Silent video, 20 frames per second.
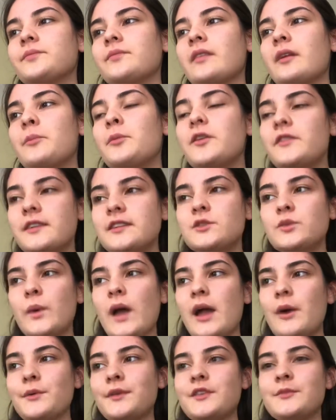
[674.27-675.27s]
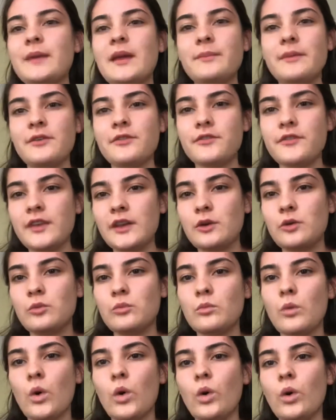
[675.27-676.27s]
Moving to Wales has made me feel
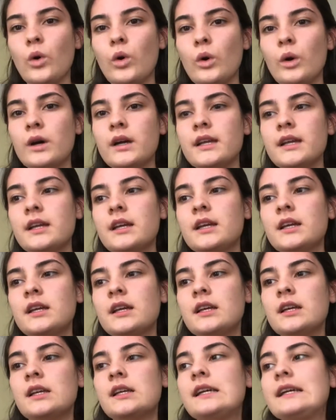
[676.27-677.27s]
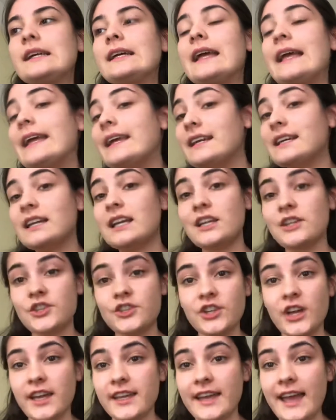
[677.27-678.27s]
more English,
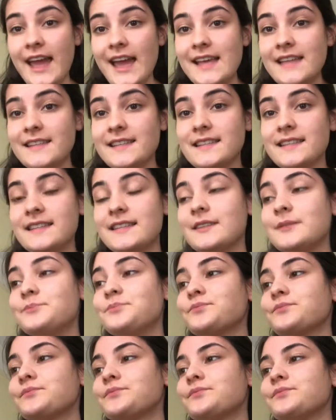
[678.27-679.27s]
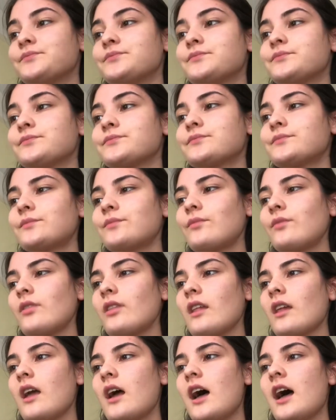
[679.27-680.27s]
I guess.
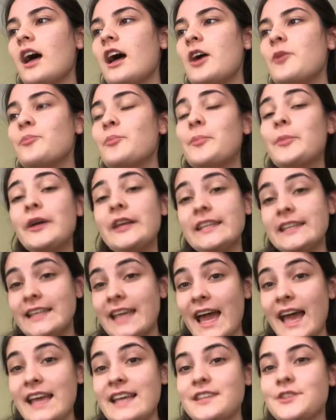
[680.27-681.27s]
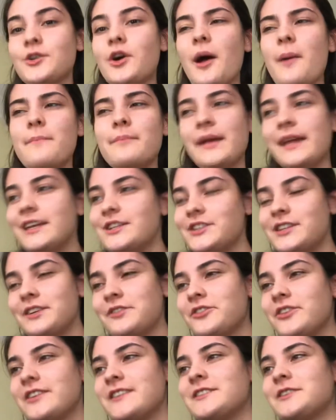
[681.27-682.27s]
But yeah, it's not a major
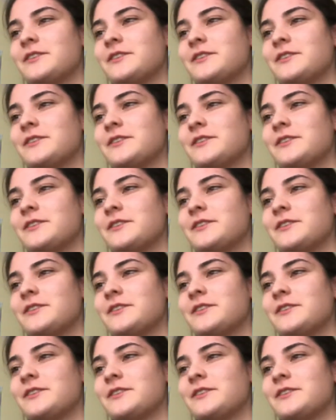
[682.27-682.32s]
difference.